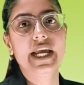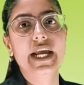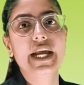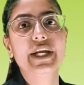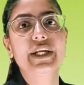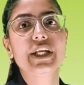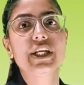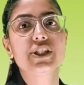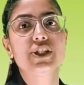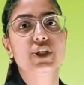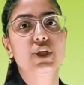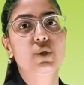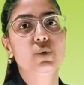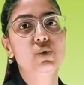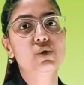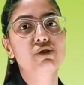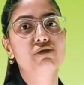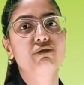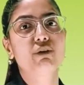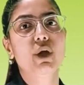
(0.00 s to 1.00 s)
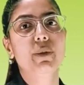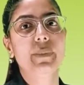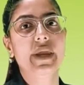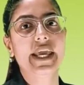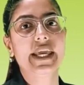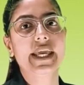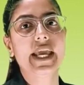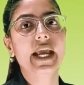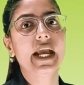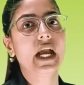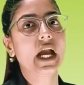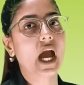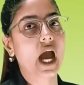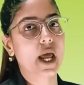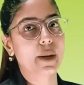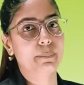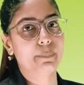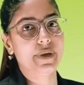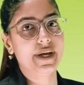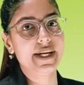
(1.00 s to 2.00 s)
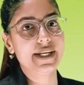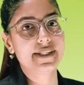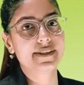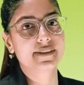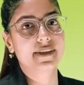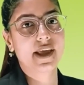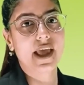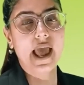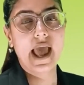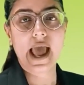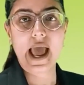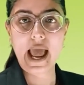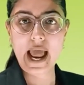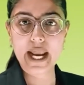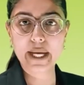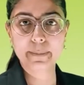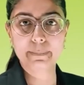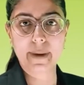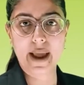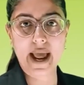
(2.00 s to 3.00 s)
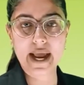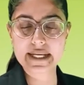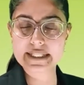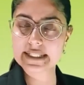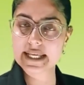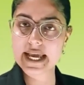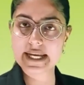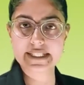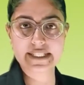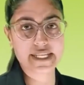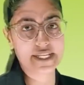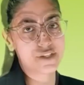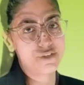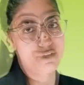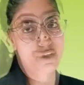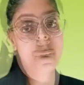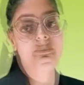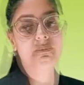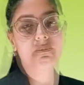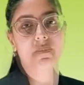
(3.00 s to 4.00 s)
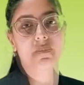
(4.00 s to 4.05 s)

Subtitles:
It is used for making carpets, handbags, etc.